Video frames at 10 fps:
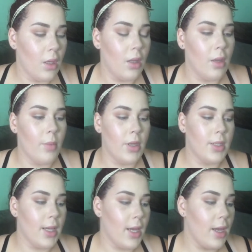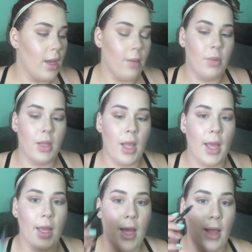Then I'm going to take a
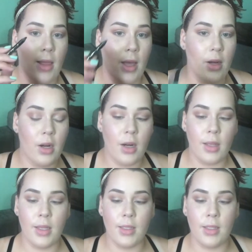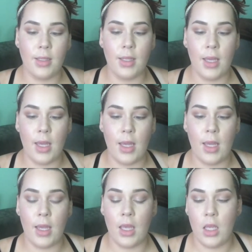black eyeliner, and this is
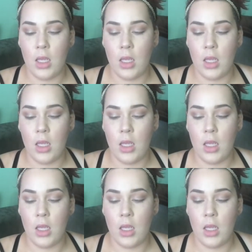the